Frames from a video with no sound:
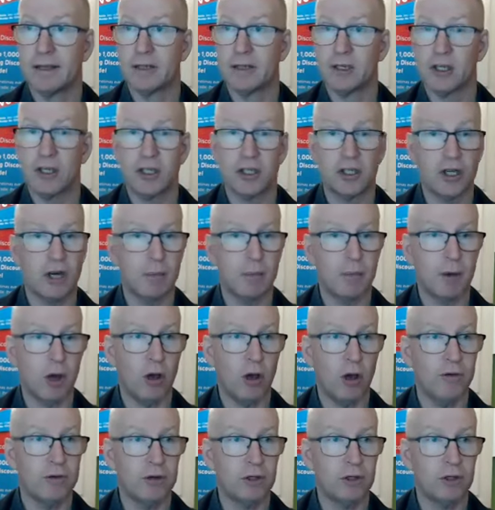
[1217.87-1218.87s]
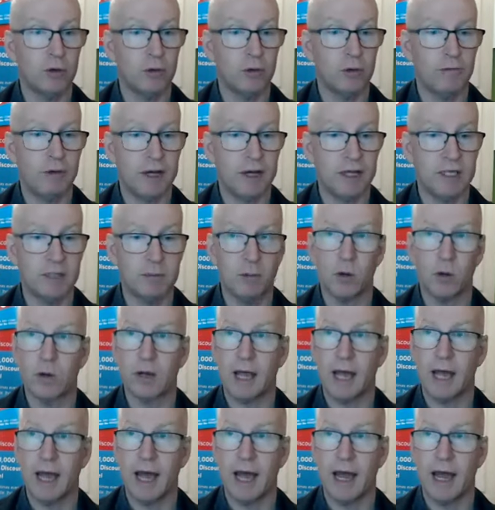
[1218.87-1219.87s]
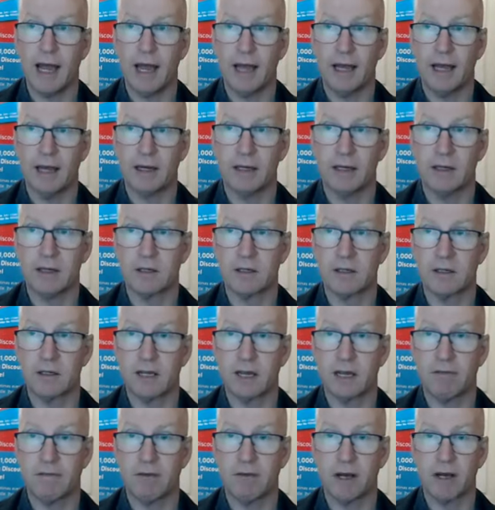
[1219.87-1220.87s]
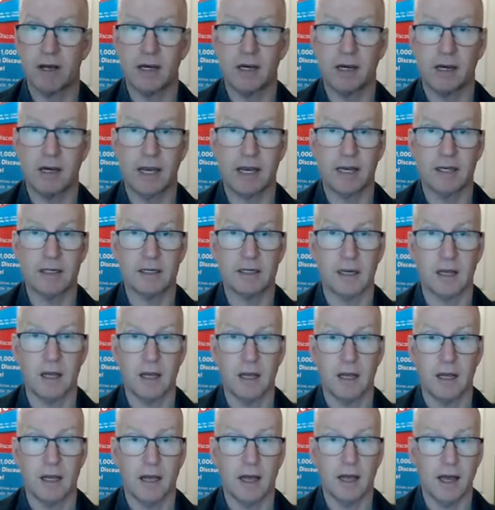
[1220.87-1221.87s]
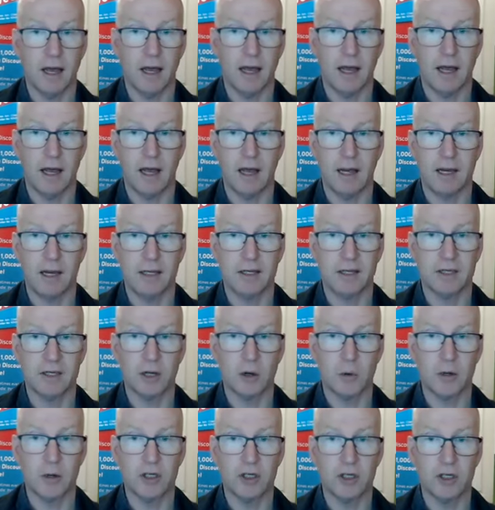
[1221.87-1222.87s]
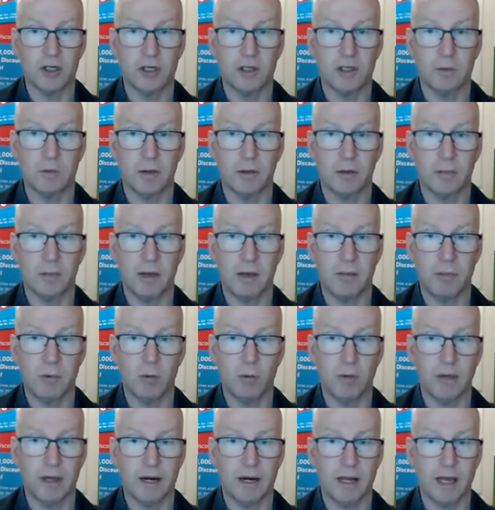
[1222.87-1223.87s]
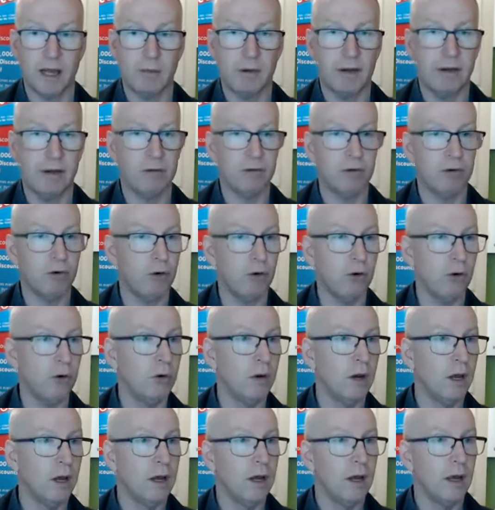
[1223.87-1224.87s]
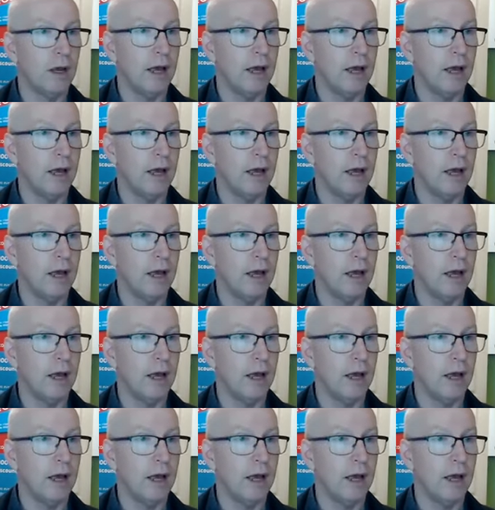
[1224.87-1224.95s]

just jump over to Facebook and see if I can get a list of questions with people that are coming through.